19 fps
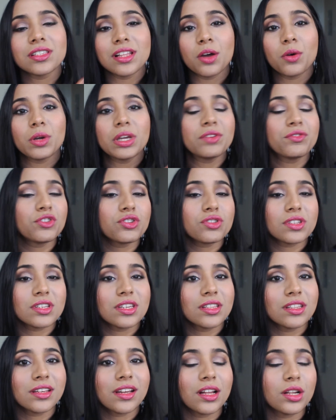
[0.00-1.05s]
Now if you see
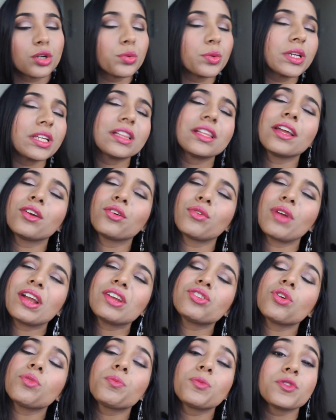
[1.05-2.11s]
in the color wheel, they are
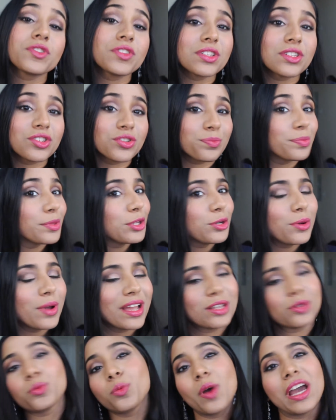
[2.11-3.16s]
right opposite to blue
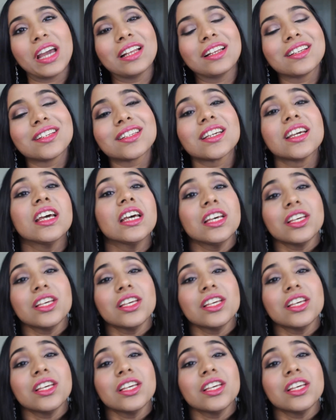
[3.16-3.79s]
and violet.